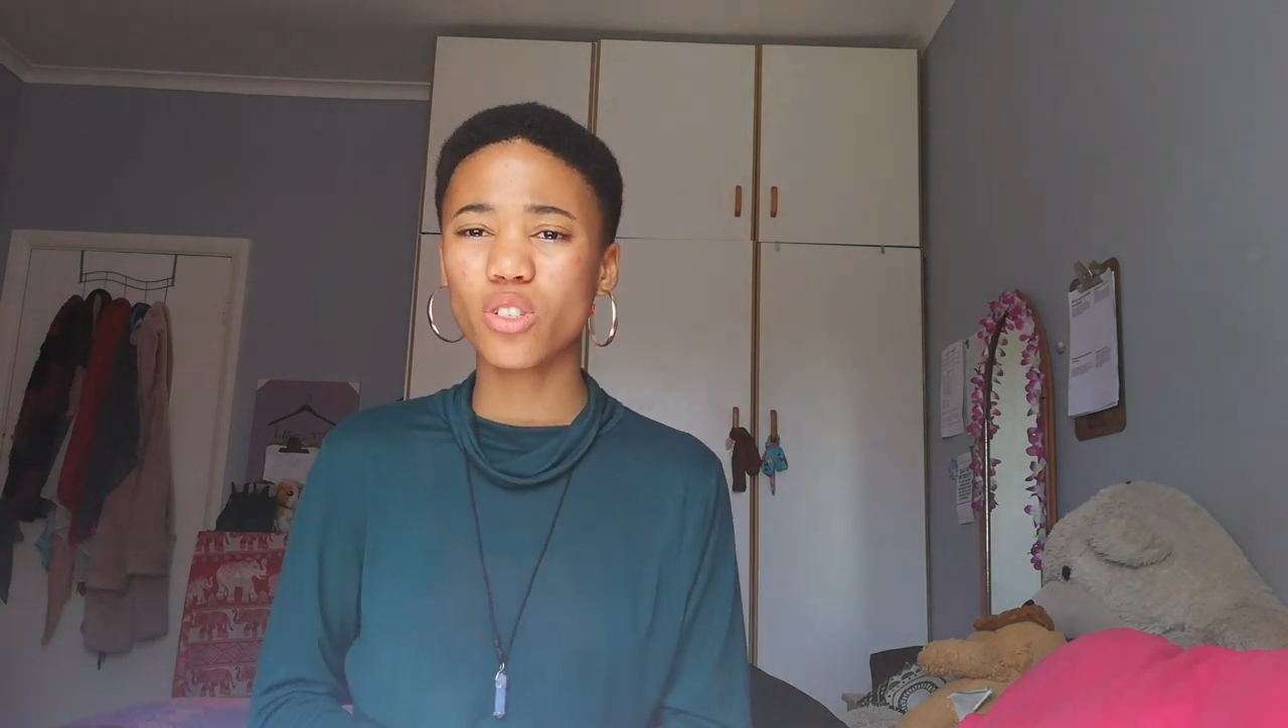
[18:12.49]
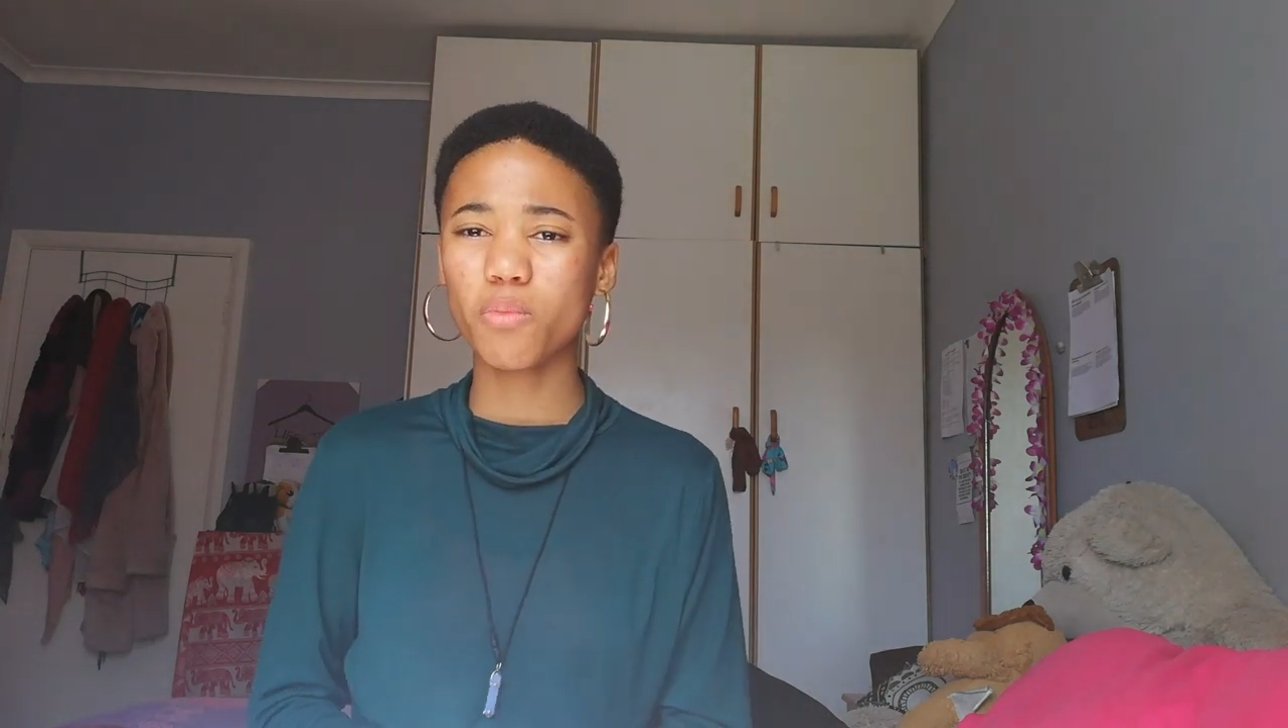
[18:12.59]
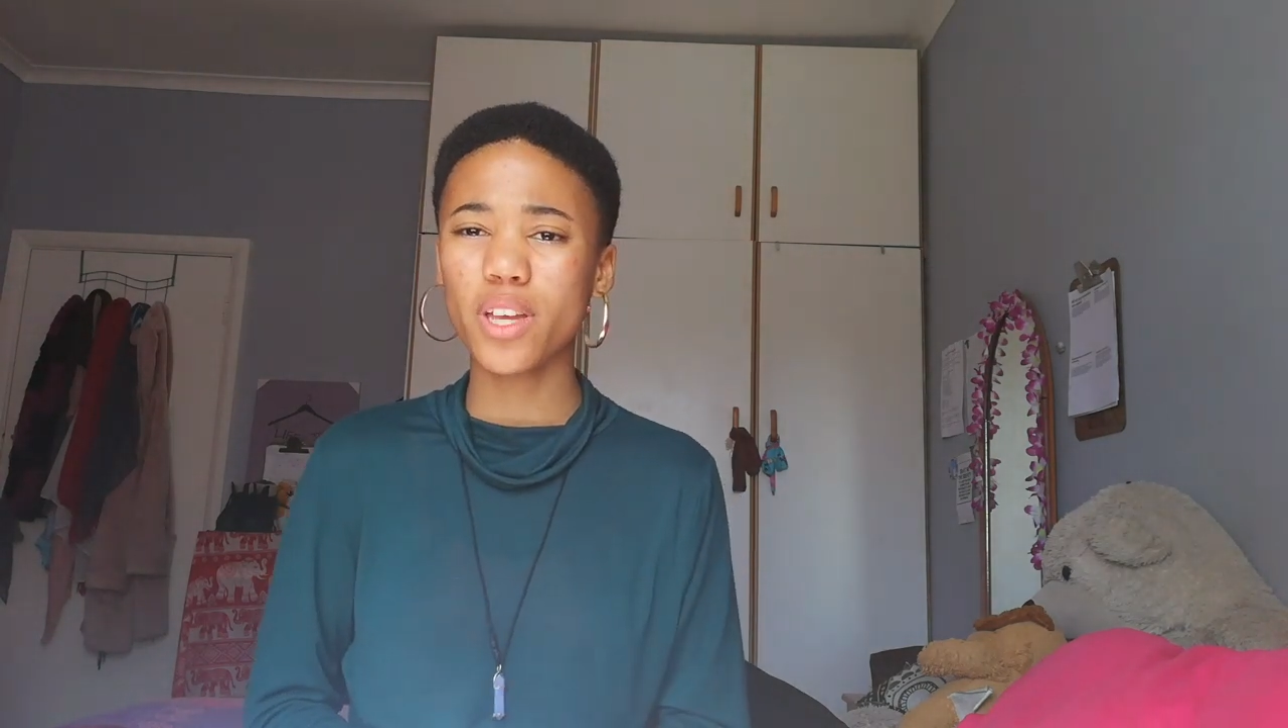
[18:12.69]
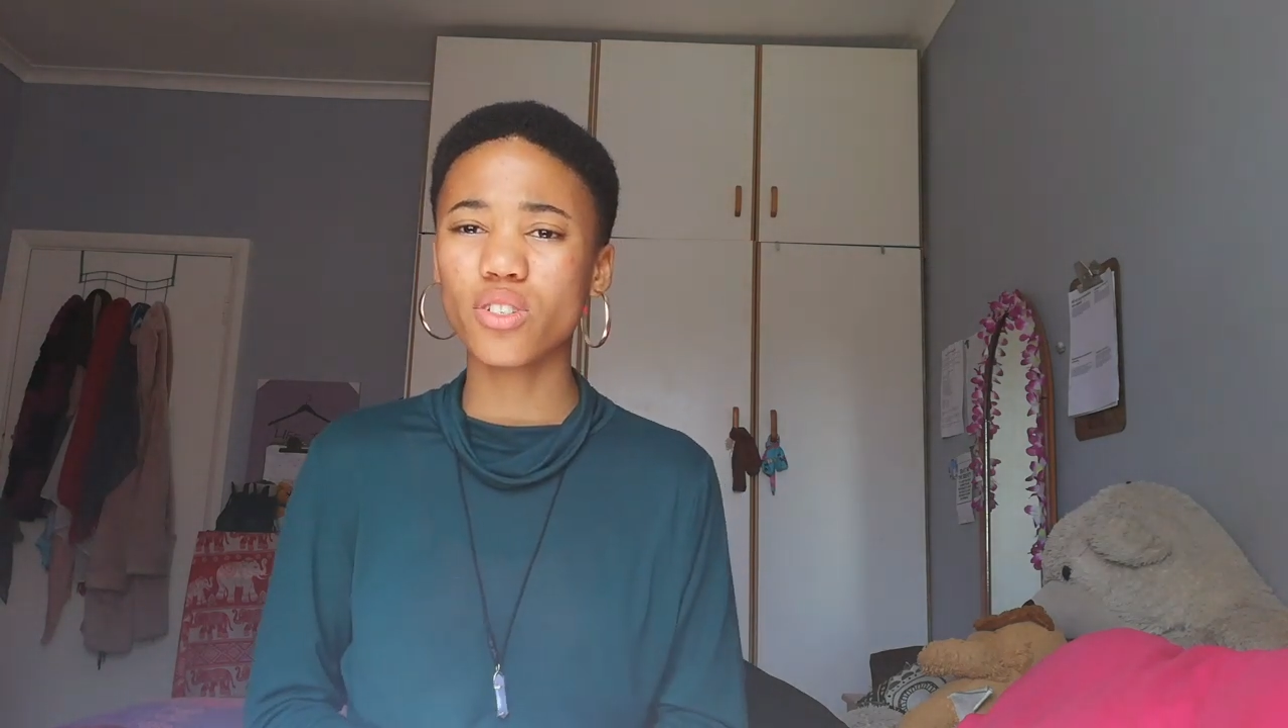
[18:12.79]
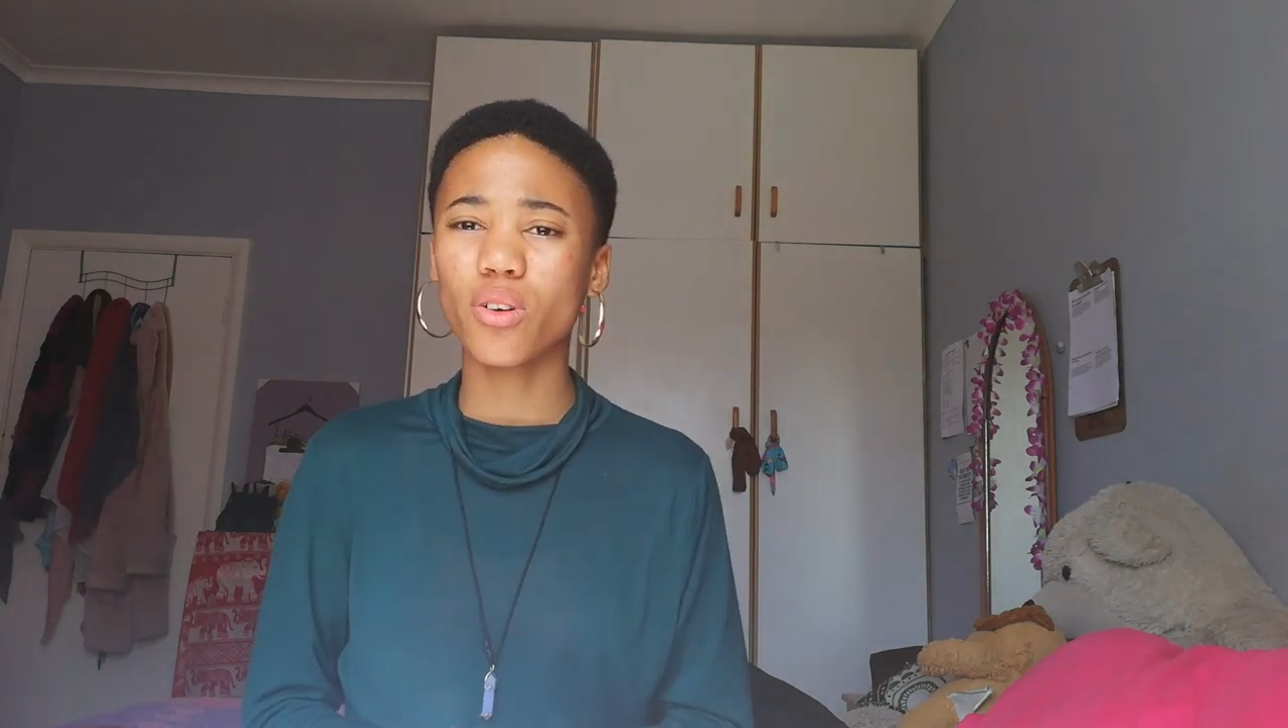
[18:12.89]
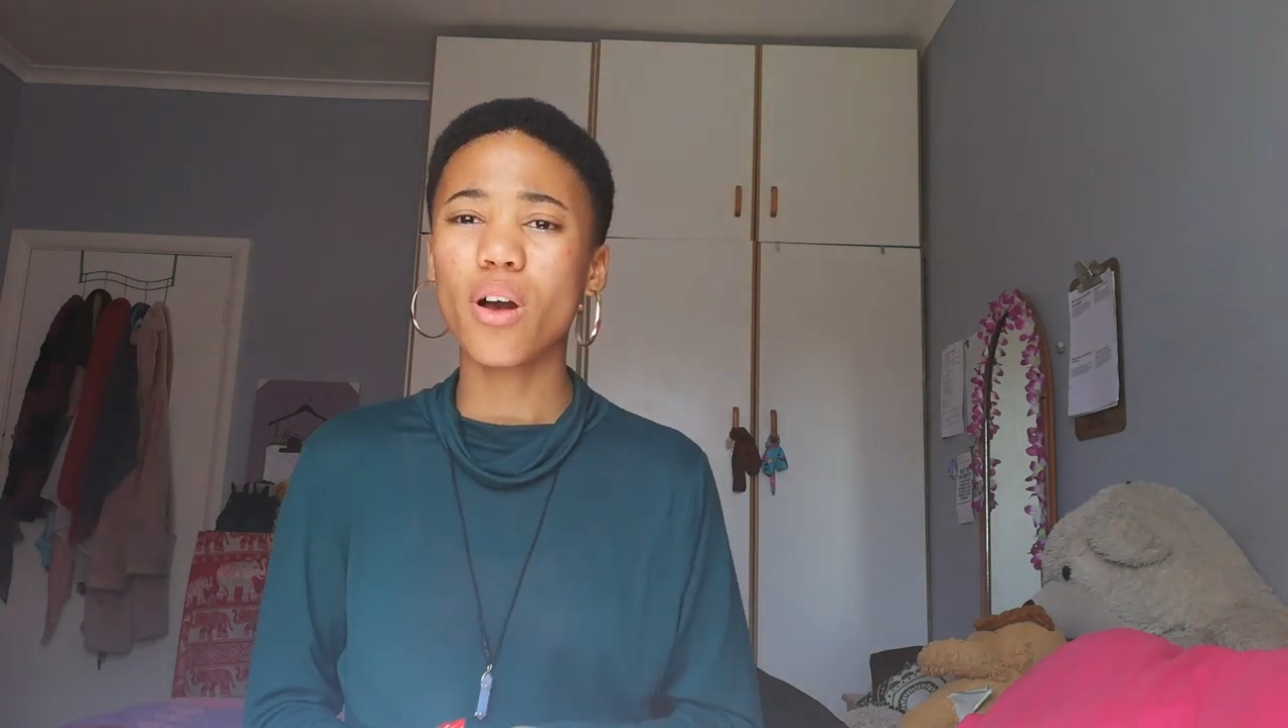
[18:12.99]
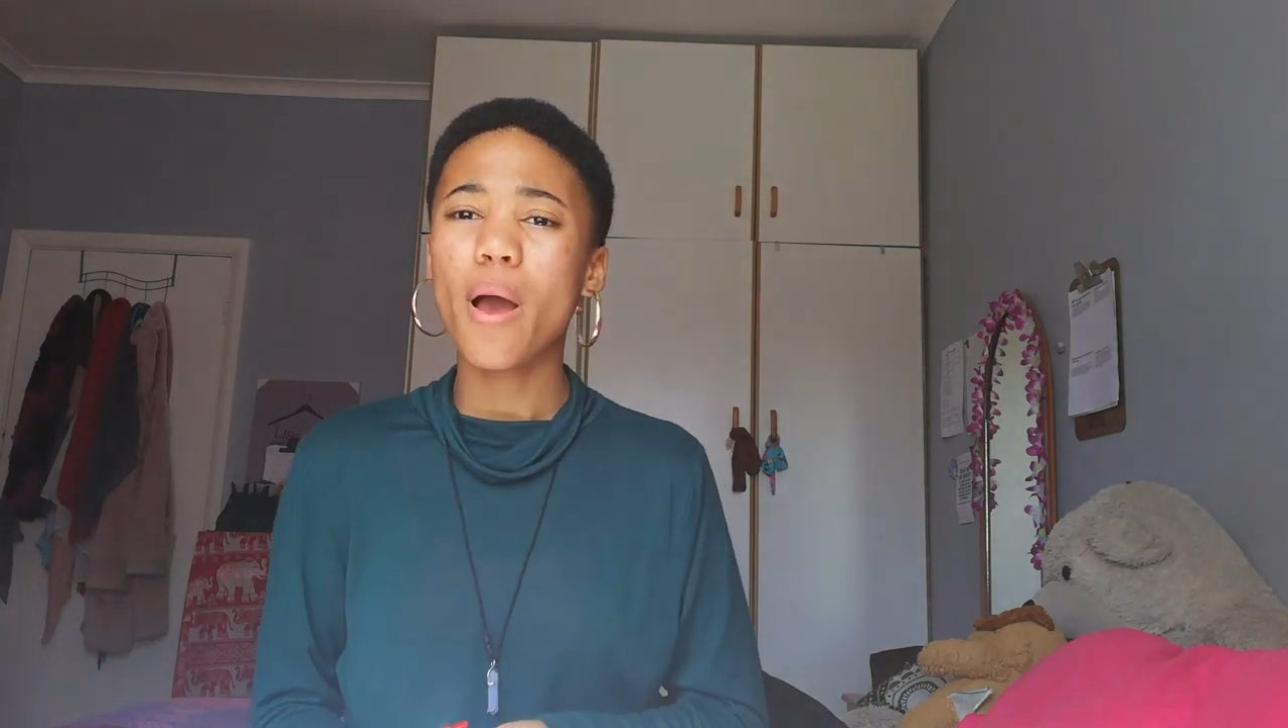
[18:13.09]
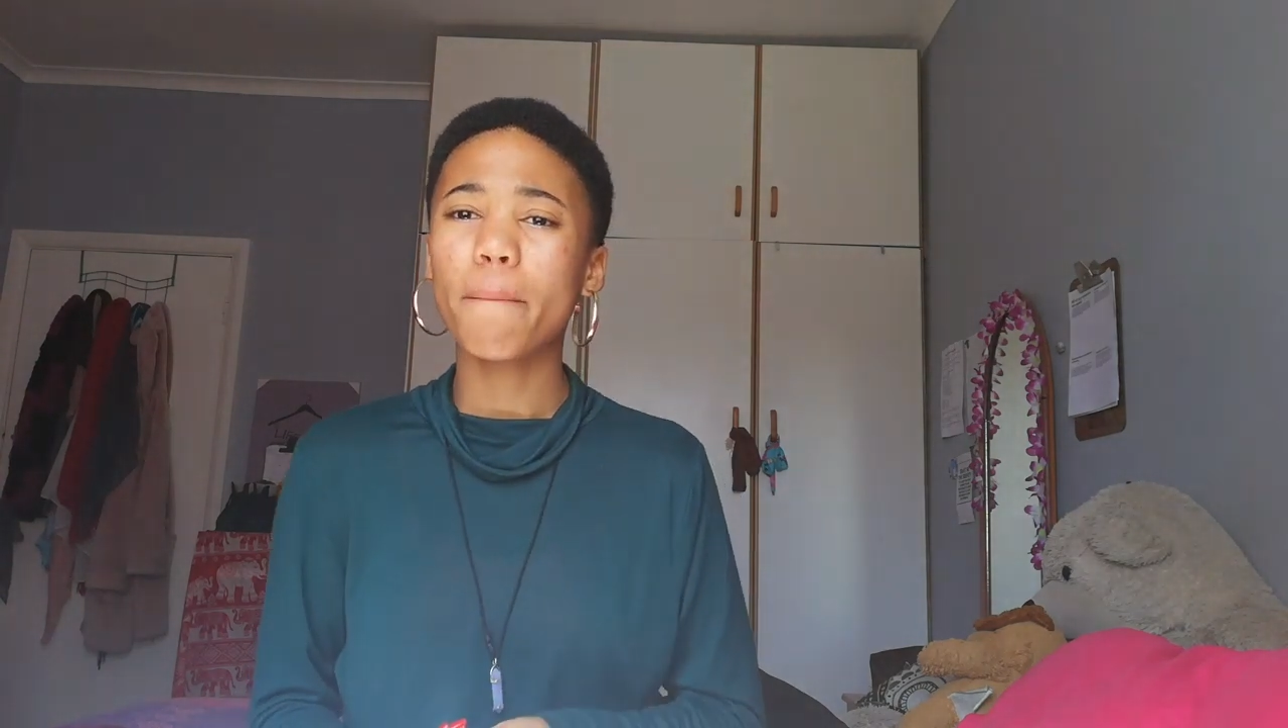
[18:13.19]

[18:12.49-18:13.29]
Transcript: you special